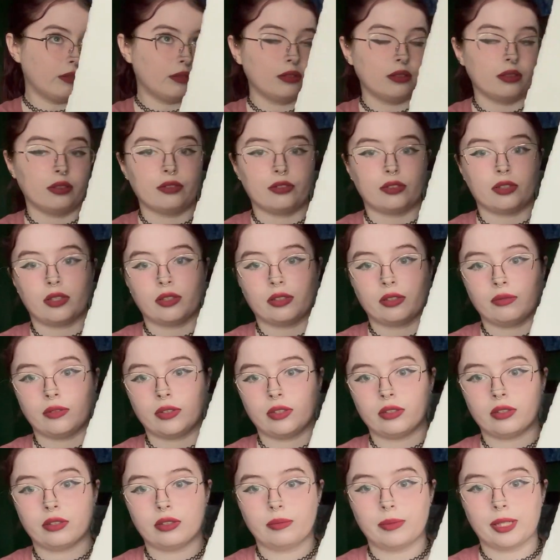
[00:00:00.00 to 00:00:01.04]
there's nothing written
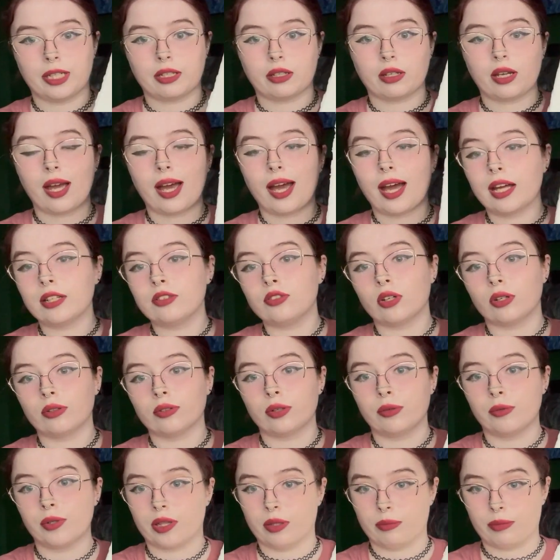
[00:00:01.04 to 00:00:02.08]
on the back. I don't know
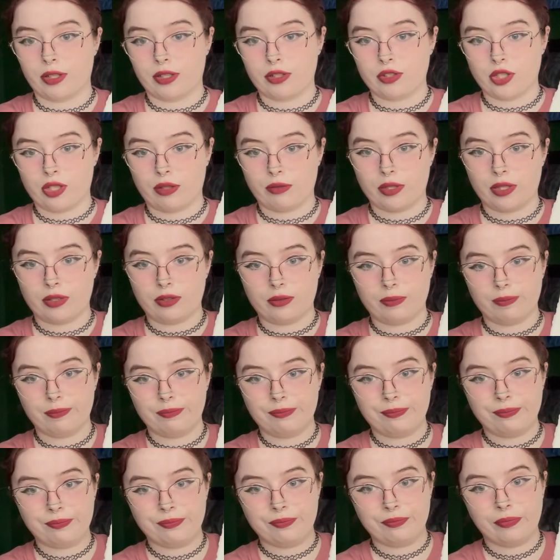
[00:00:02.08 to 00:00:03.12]
what the project was.
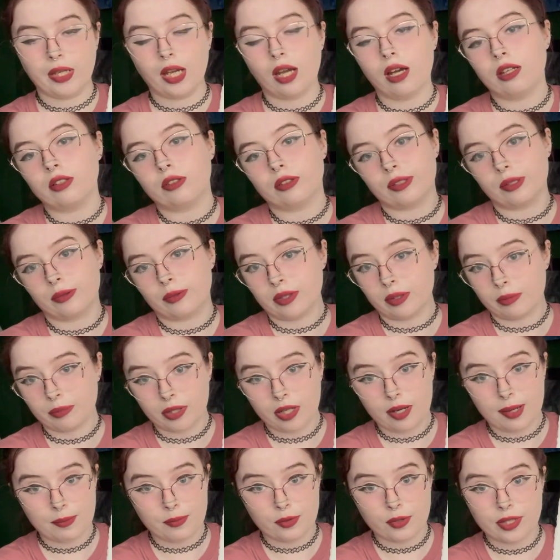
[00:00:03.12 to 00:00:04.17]
I don't know what the
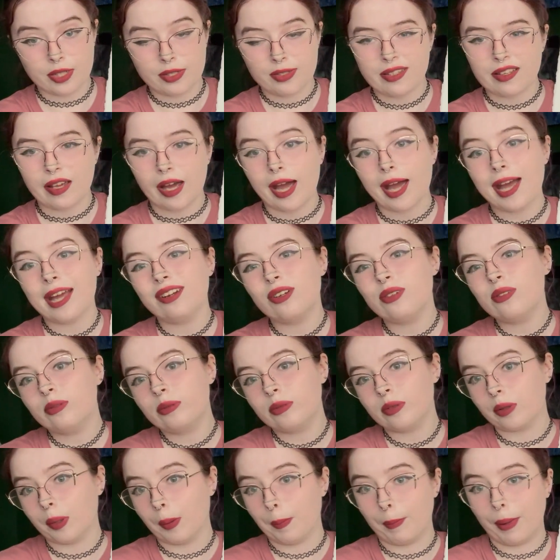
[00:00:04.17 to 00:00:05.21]
prompt was. I don't
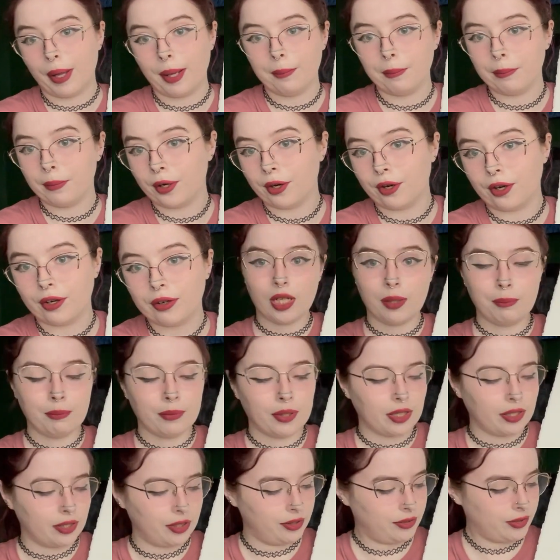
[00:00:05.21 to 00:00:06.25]
remember.
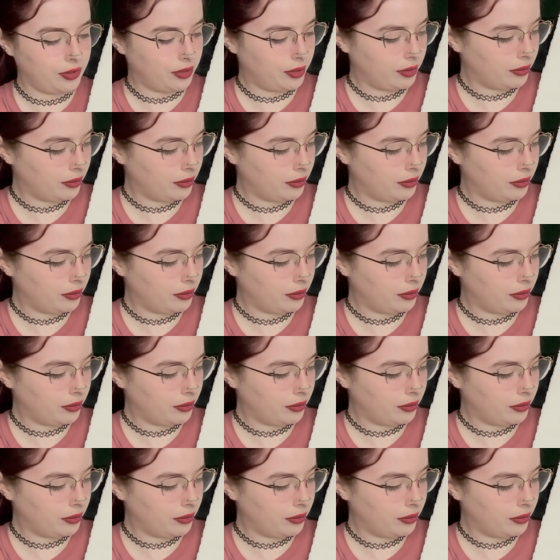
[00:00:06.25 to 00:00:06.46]
But